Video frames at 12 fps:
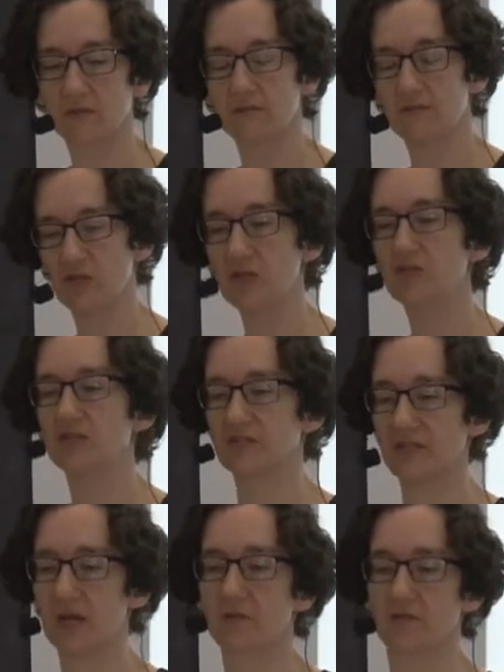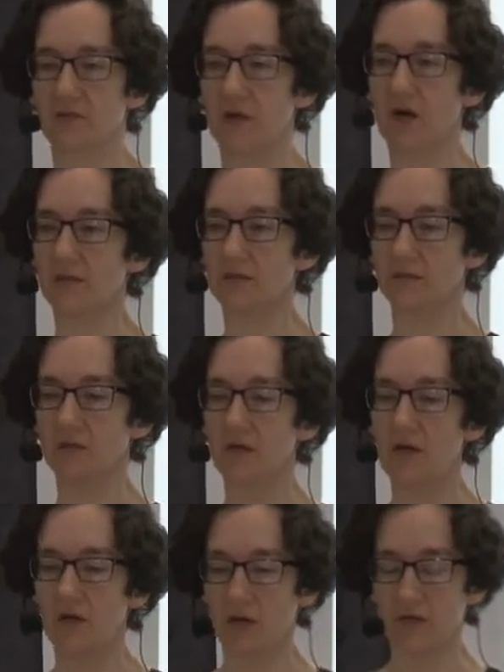changes the sounds a lot,
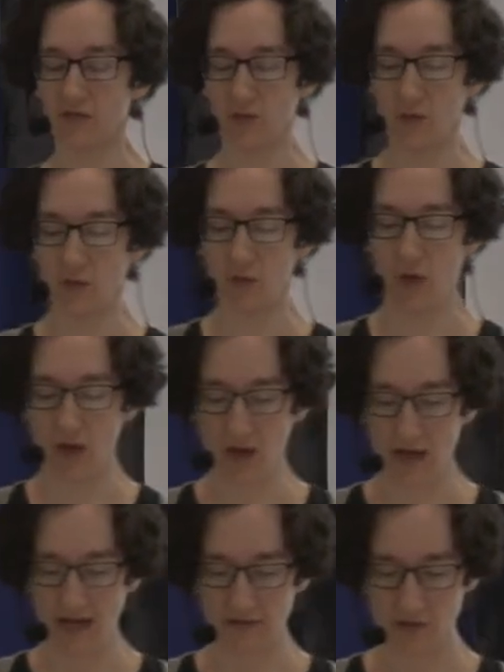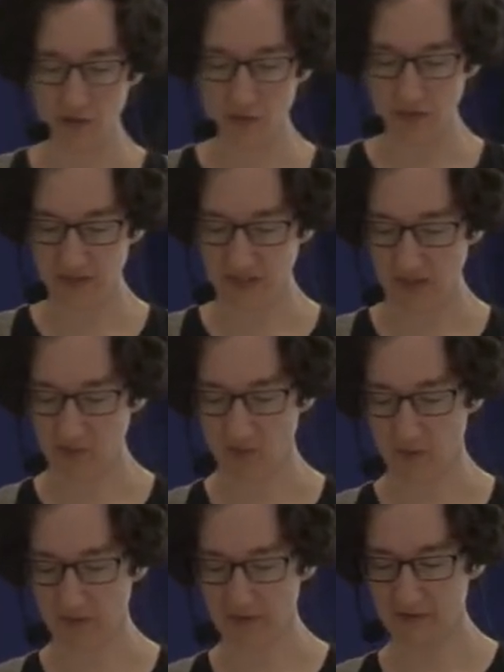right? So I had two example
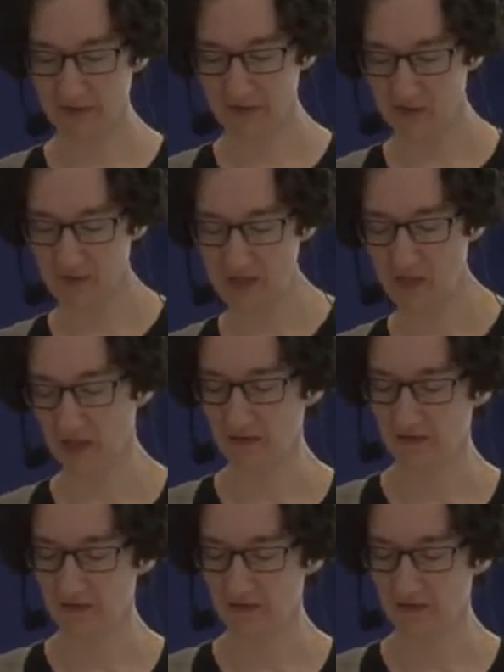words, speech and